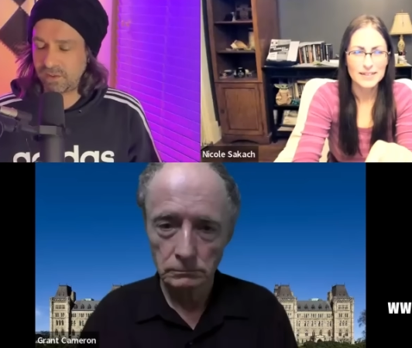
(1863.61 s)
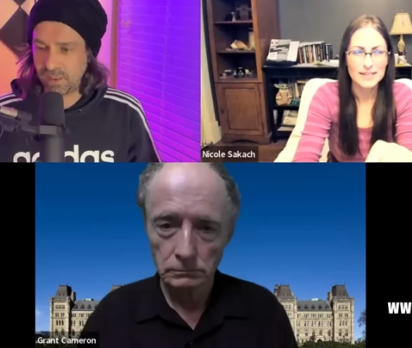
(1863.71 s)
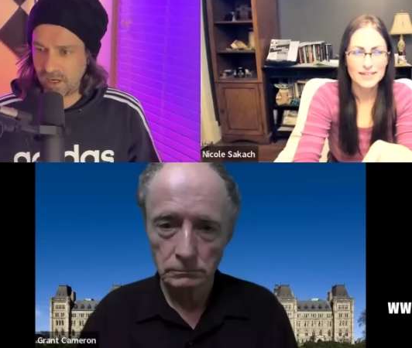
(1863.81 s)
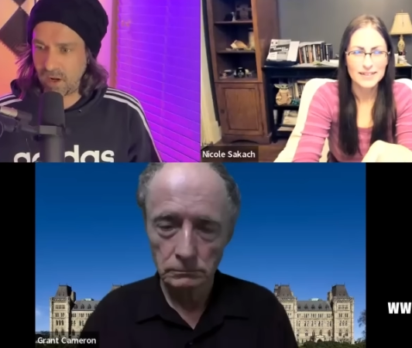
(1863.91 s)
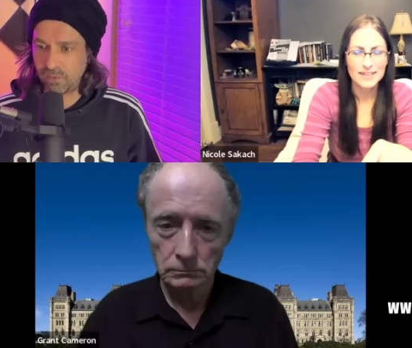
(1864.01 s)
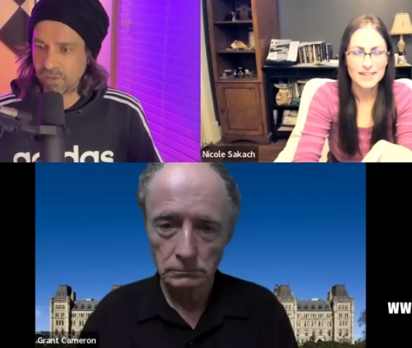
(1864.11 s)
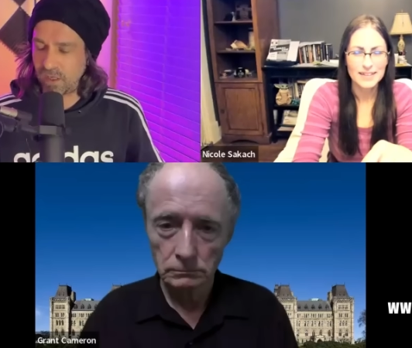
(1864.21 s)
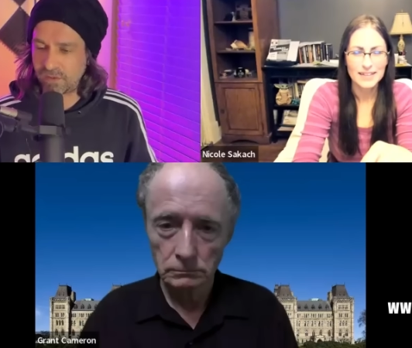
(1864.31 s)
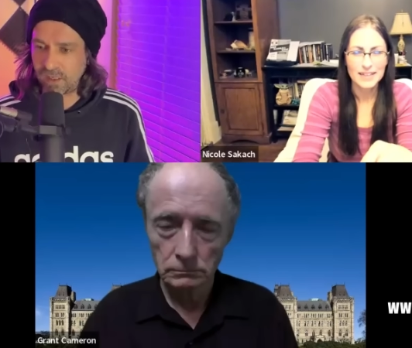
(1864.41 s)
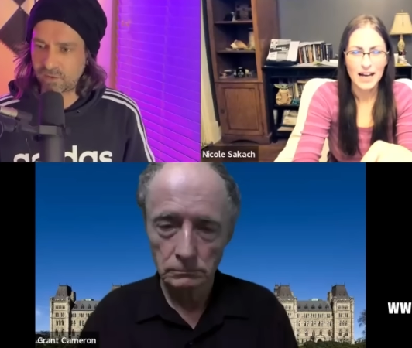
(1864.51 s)
Speaker 1: you know.
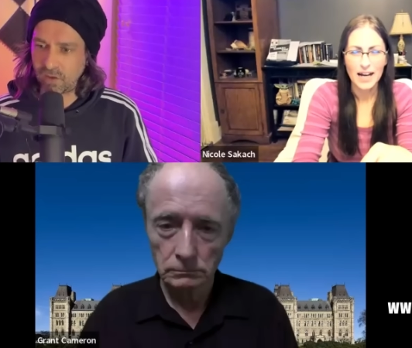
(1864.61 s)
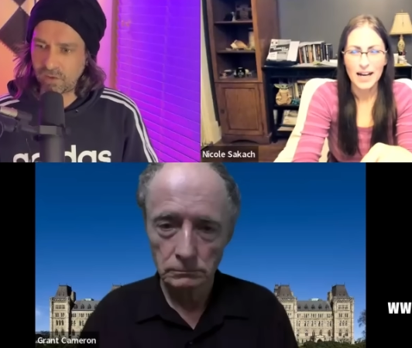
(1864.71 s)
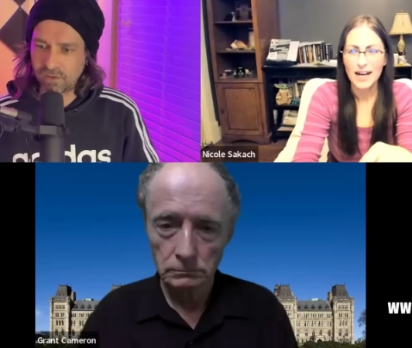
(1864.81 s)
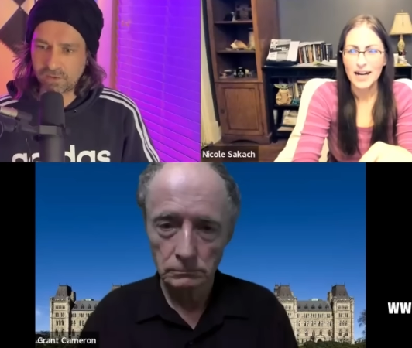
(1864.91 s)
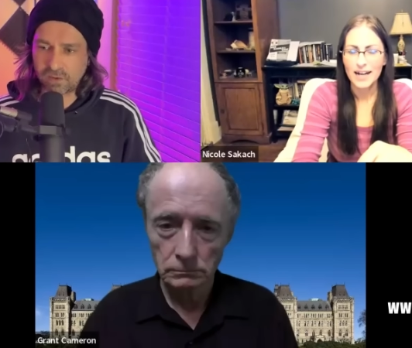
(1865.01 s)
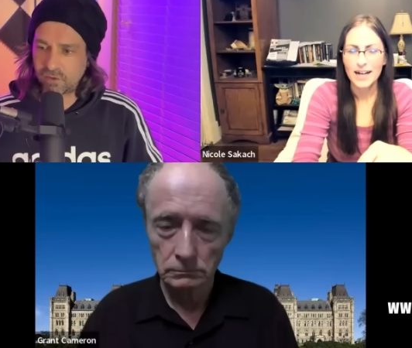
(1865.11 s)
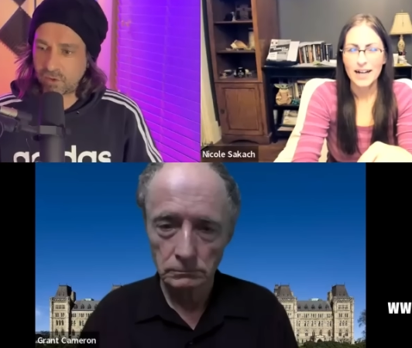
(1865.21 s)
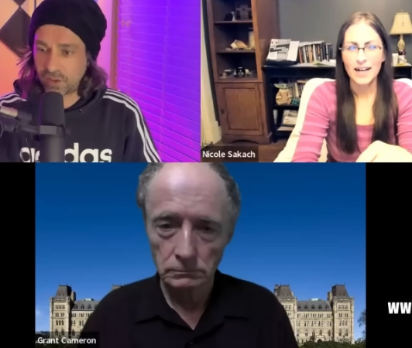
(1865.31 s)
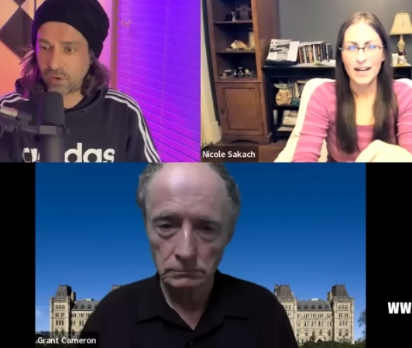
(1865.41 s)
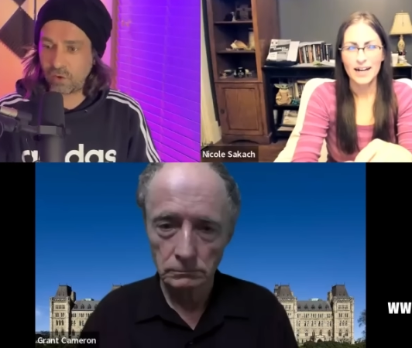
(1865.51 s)
That that's all it is.
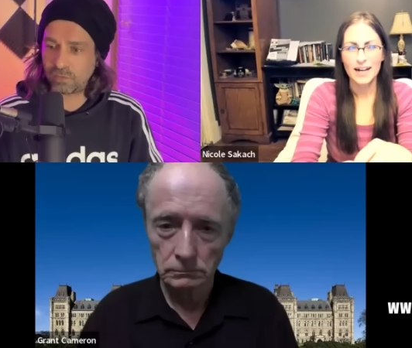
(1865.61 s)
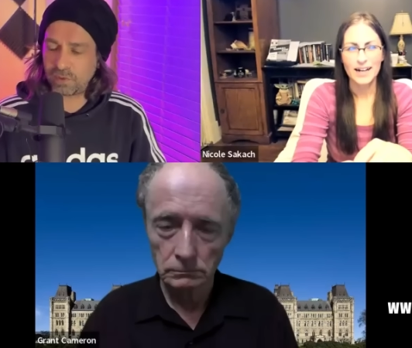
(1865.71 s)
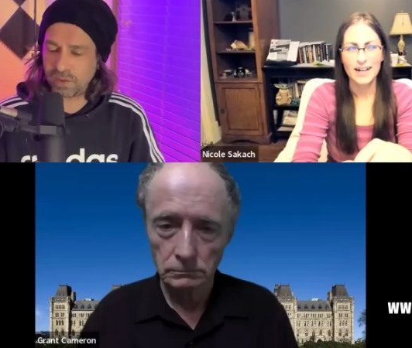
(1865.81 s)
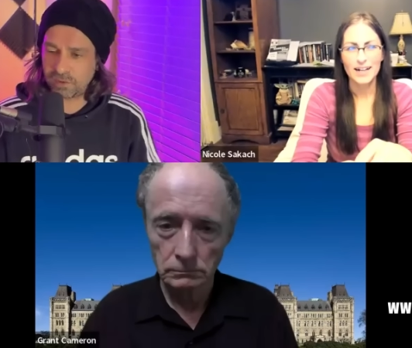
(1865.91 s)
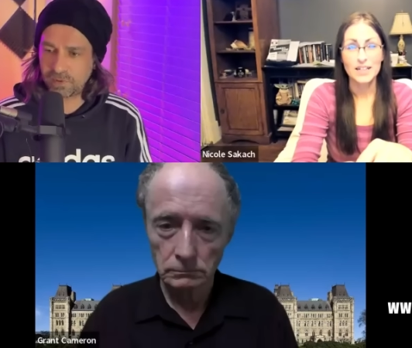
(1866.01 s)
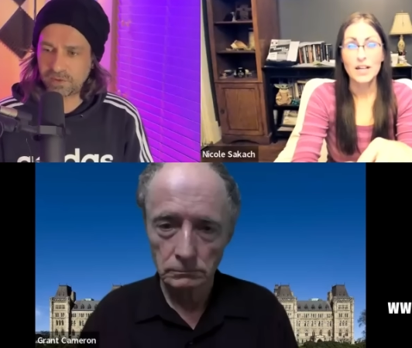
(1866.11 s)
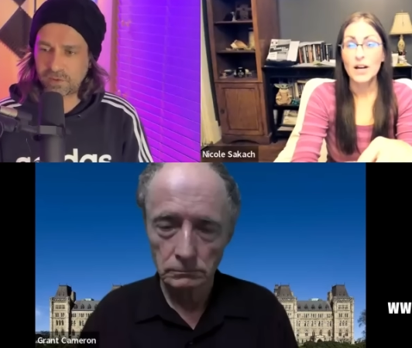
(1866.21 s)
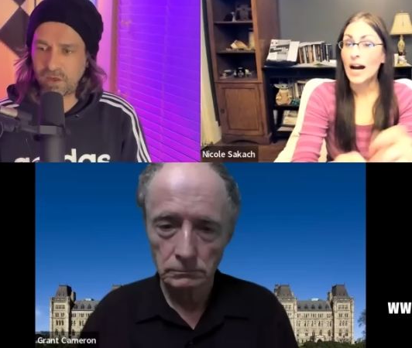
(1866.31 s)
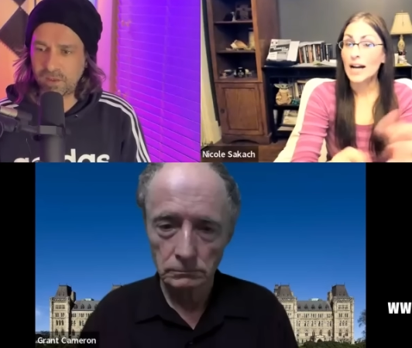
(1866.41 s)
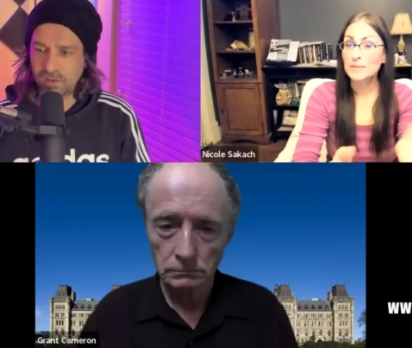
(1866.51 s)
Sorry, Nicole. Please, please no,
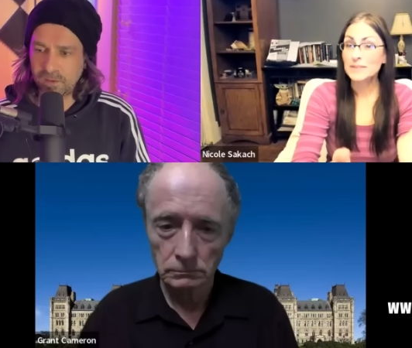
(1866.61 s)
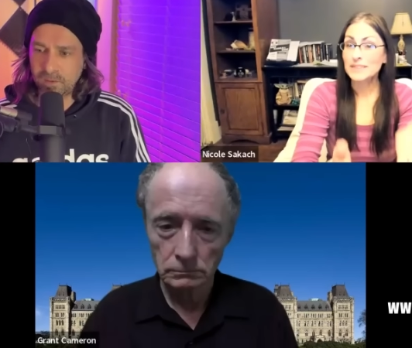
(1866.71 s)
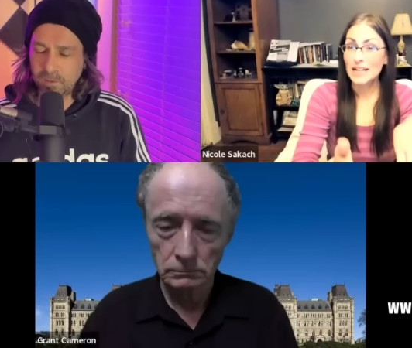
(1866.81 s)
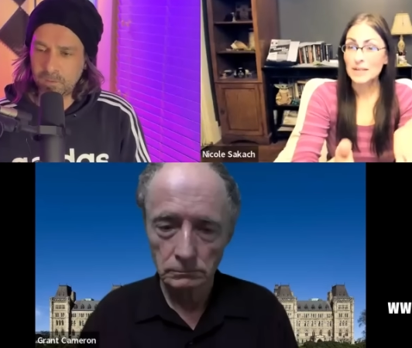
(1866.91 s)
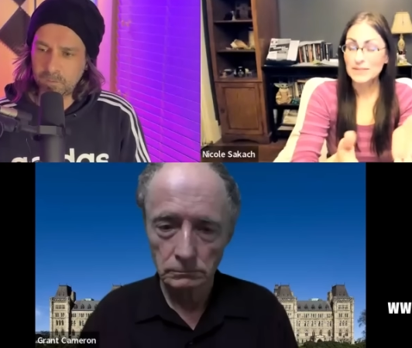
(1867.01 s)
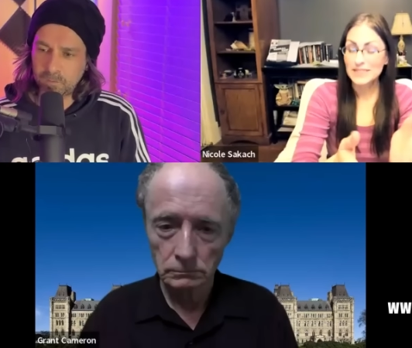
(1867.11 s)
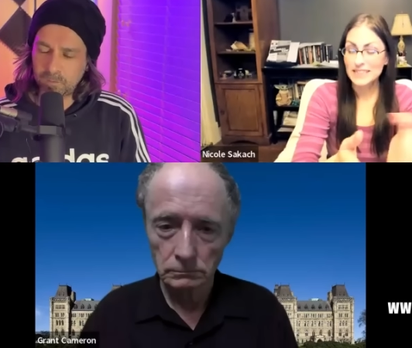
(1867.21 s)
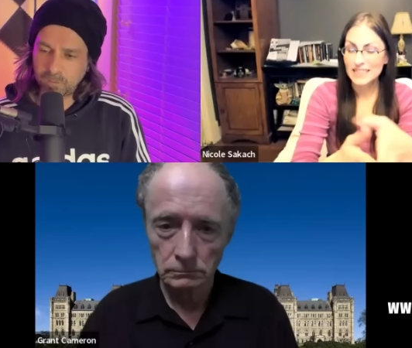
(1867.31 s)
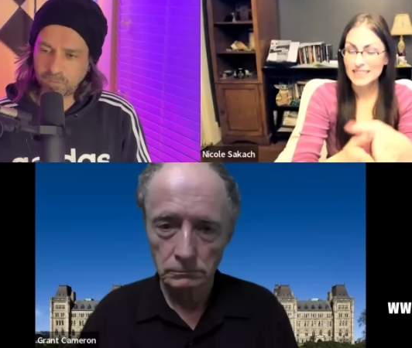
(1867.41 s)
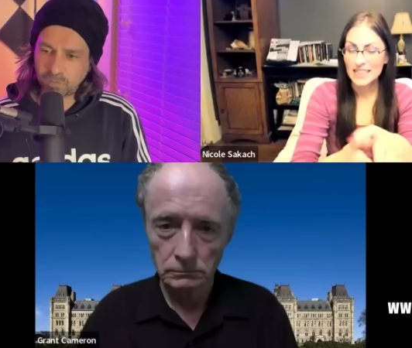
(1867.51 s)
go I, ahead.
Speaker 2: I was
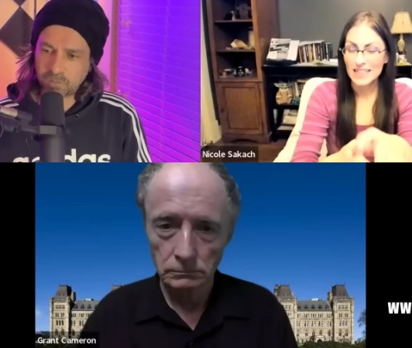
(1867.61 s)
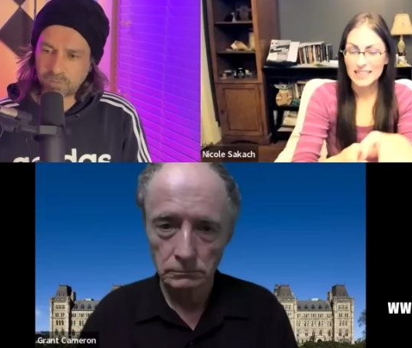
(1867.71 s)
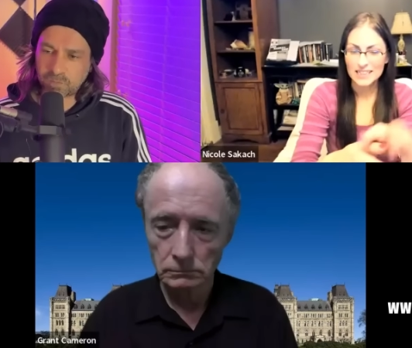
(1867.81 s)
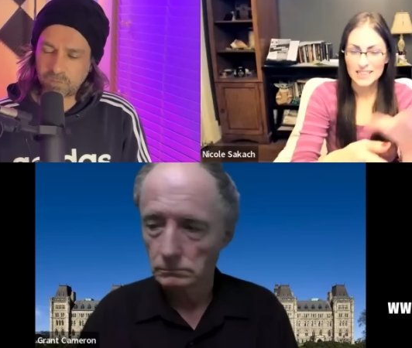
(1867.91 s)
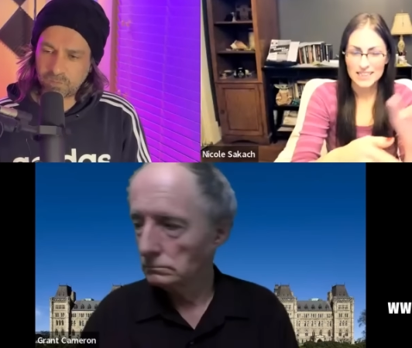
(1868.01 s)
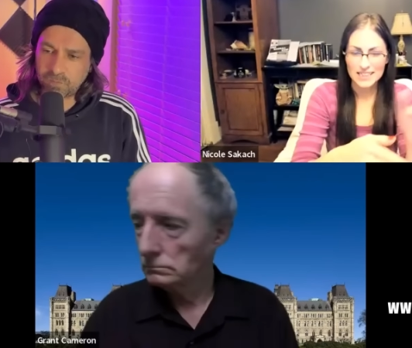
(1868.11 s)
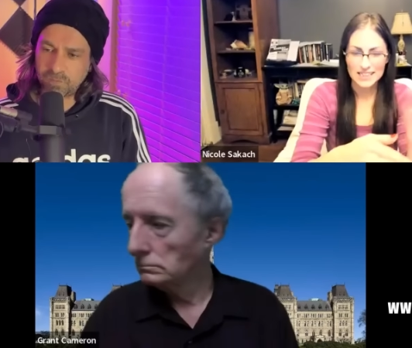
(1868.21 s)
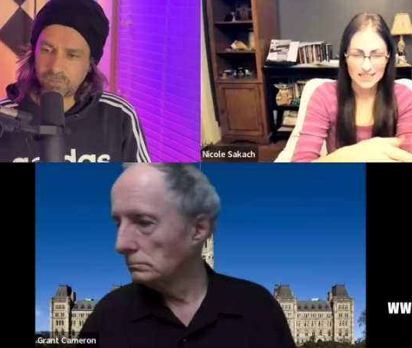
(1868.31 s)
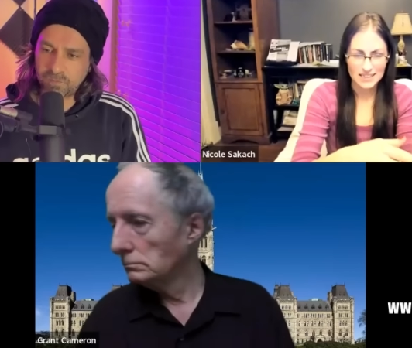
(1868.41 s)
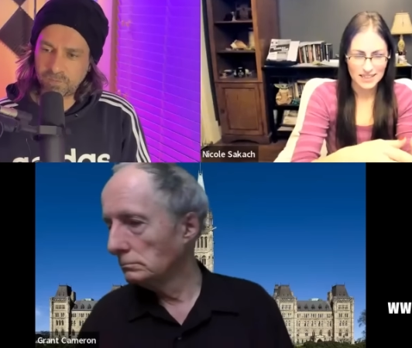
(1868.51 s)
gonna say just
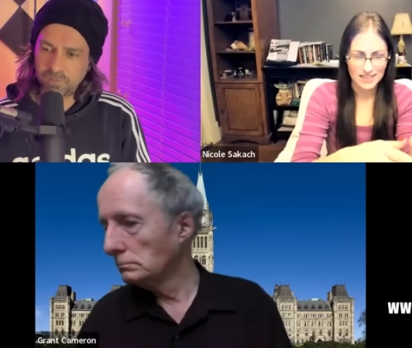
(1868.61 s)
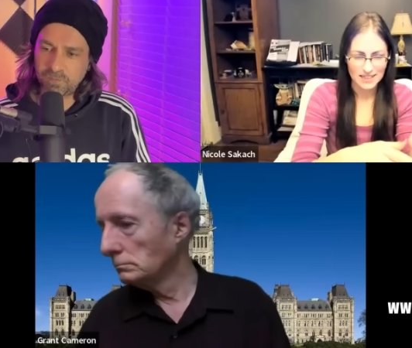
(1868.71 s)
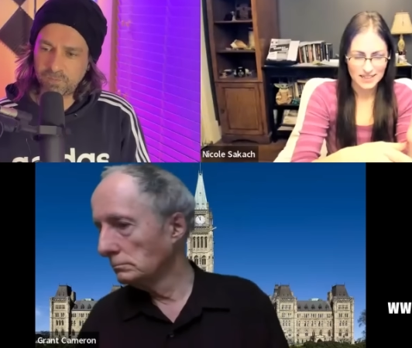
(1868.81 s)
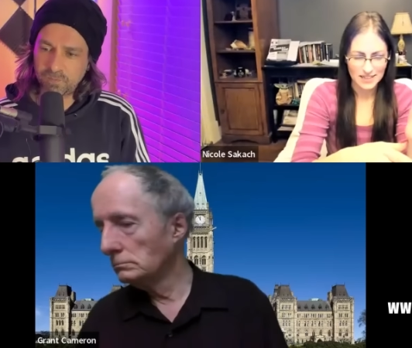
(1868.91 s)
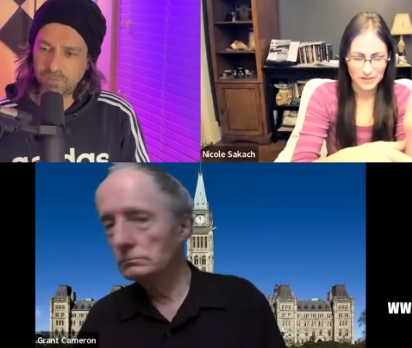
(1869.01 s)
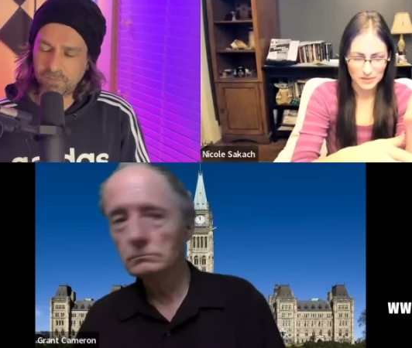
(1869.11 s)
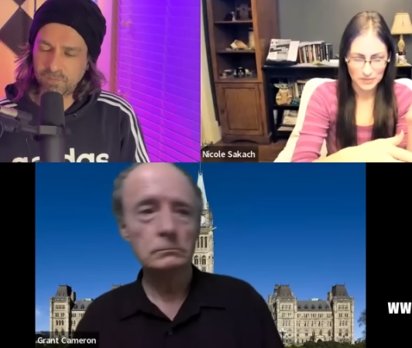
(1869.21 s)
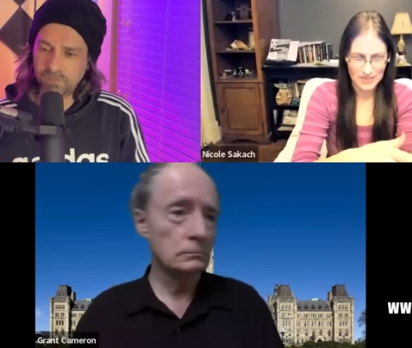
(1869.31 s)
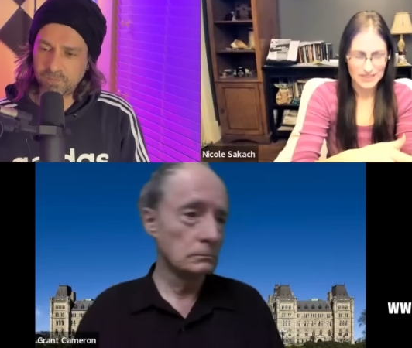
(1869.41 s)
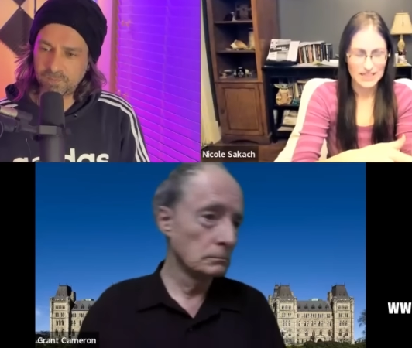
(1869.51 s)

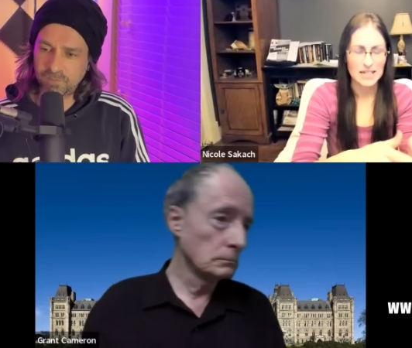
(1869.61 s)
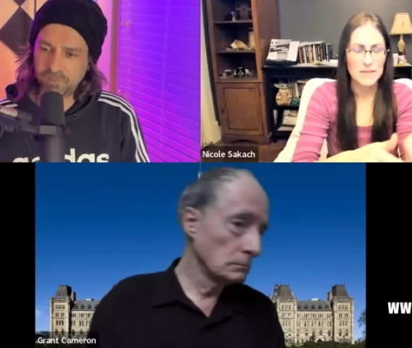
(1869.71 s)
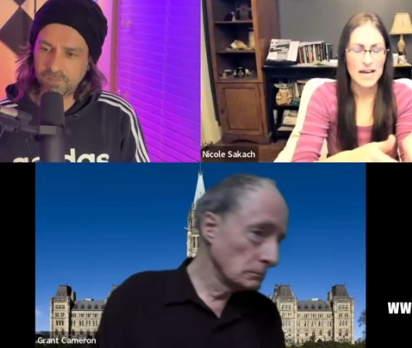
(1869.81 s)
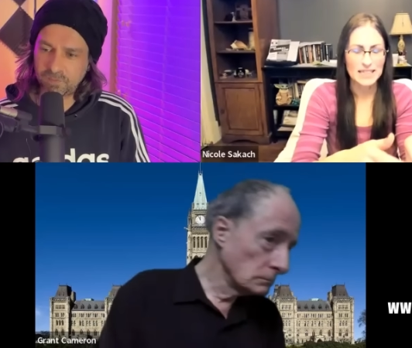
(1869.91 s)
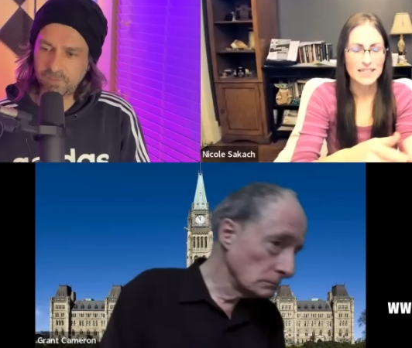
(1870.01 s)
his name has